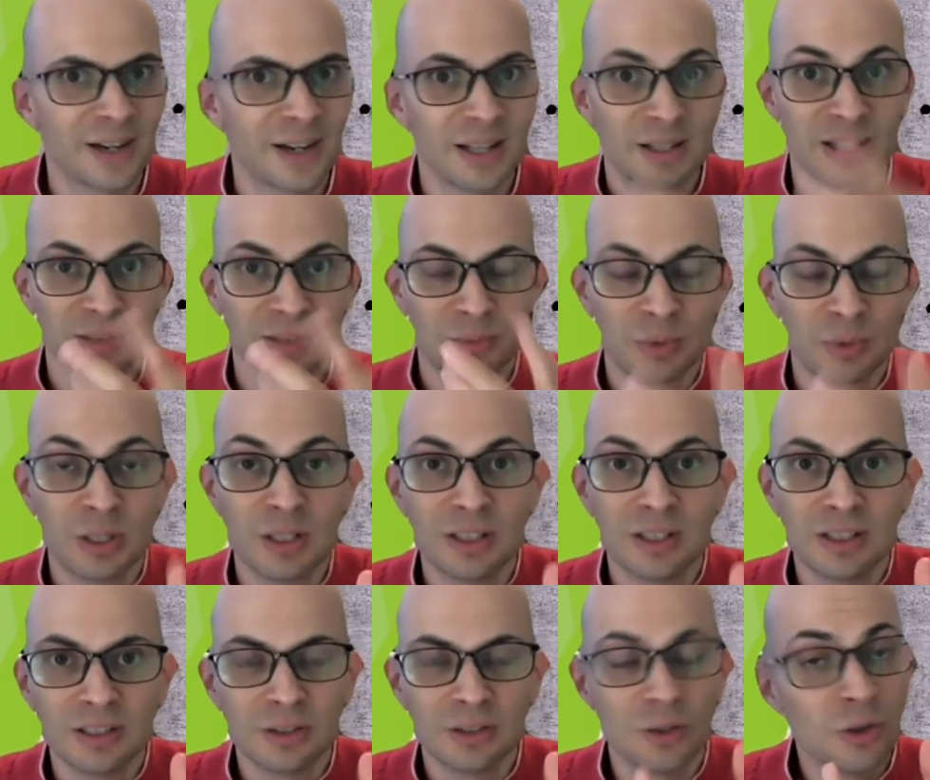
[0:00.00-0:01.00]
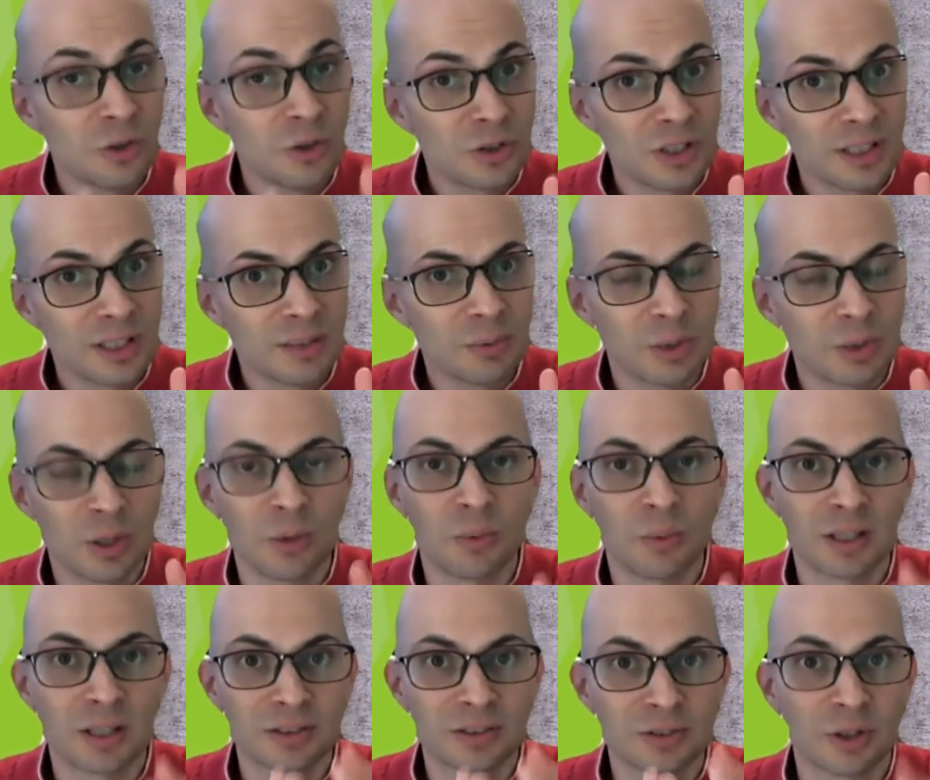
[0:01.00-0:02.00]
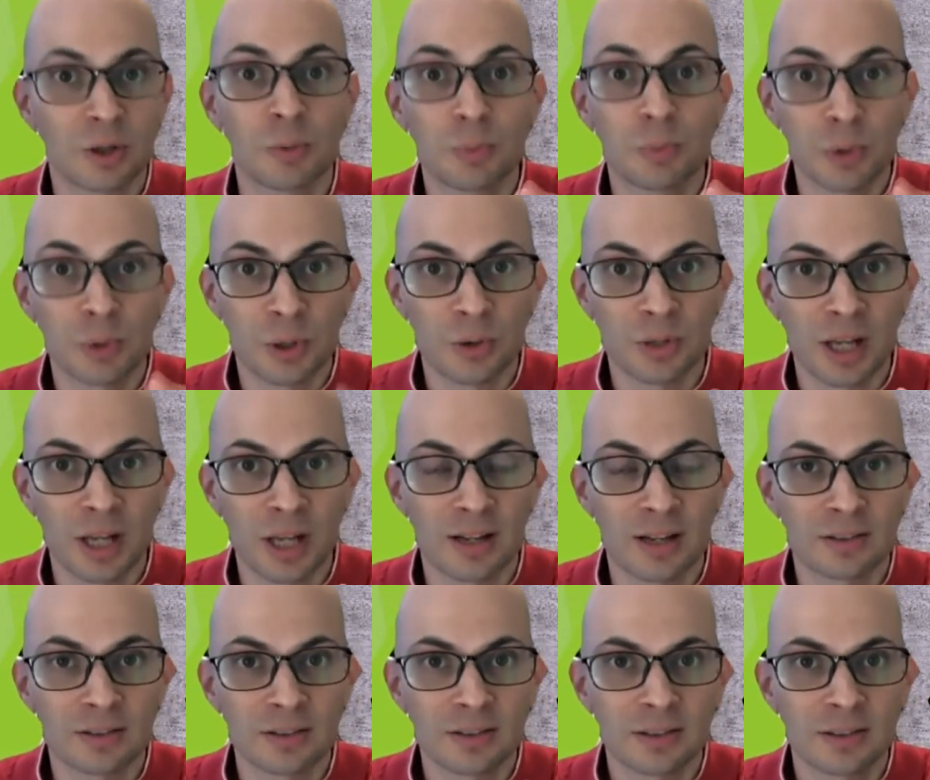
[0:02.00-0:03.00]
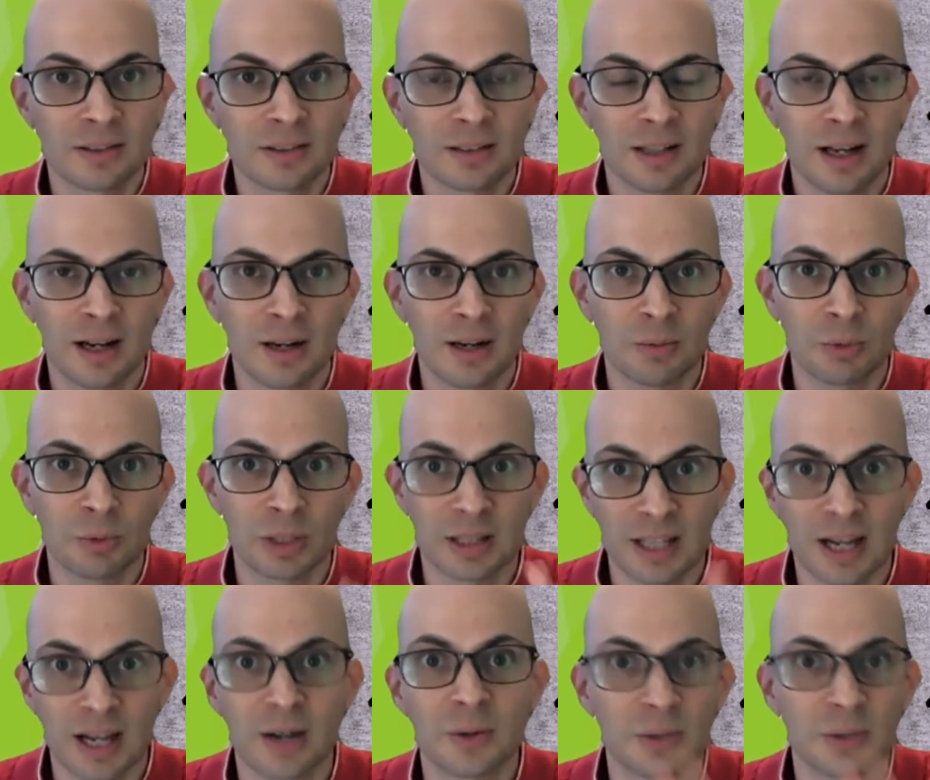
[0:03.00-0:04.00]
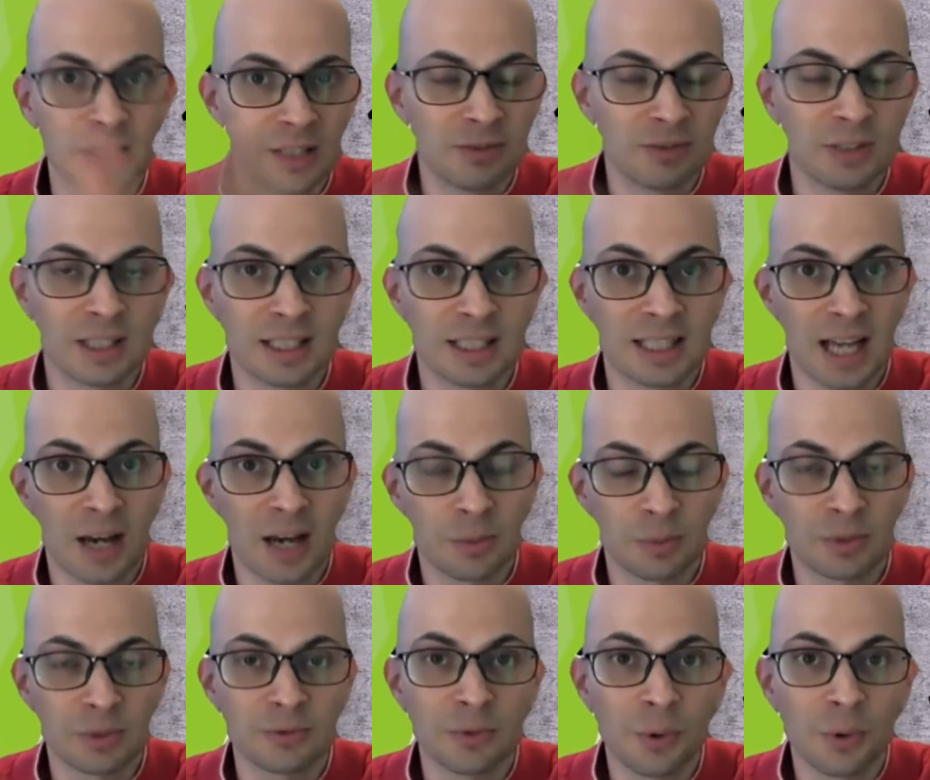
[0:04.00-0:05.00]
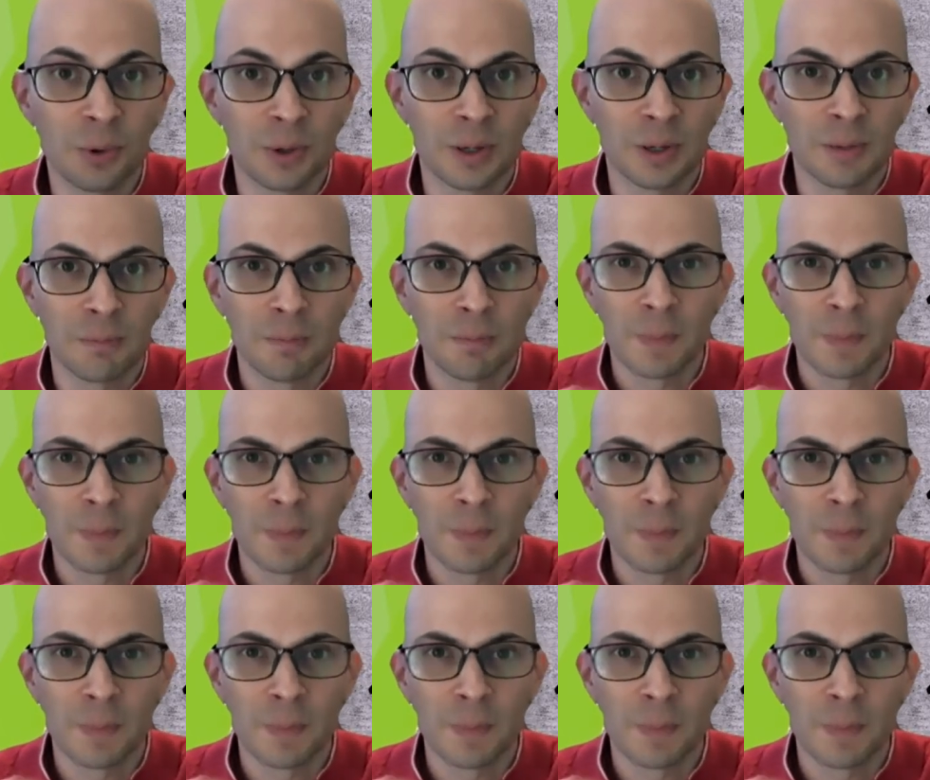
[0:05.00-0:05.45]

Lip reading: That we don't want to start a pronoun without giving a noun before it,